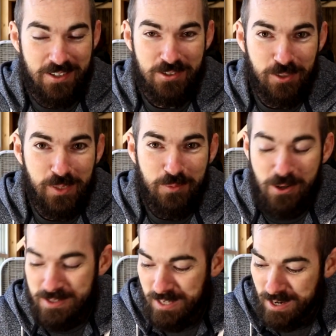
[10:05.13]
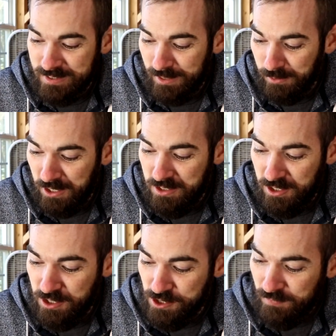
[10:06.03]
There's so many more tests I'm gonna
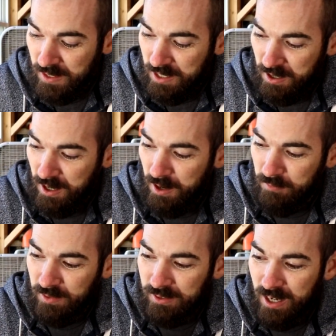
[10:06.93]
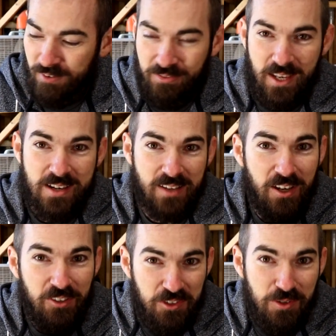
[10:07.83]
do. A lot of things
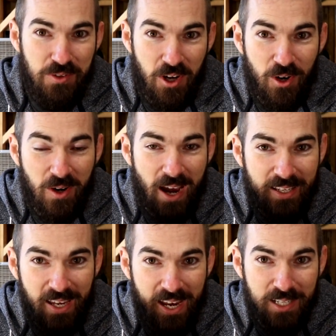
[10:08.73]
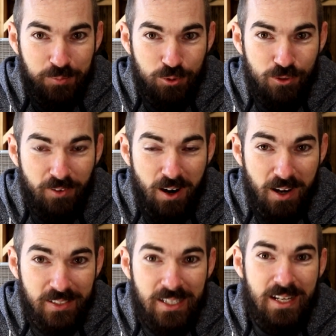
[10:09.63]
I do know I can improve
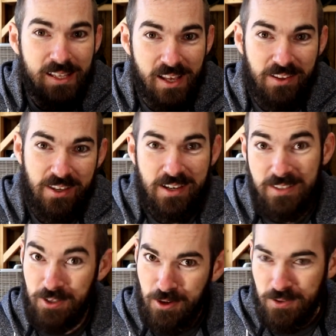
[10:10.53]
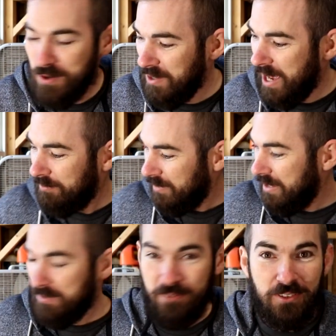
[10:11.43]
on. A lot of things I don't know yet,
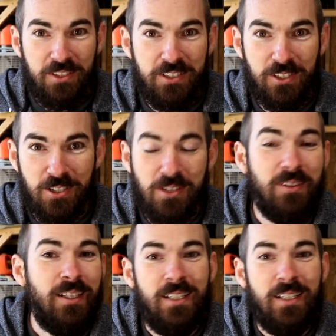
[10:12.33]
definitely gonna learn.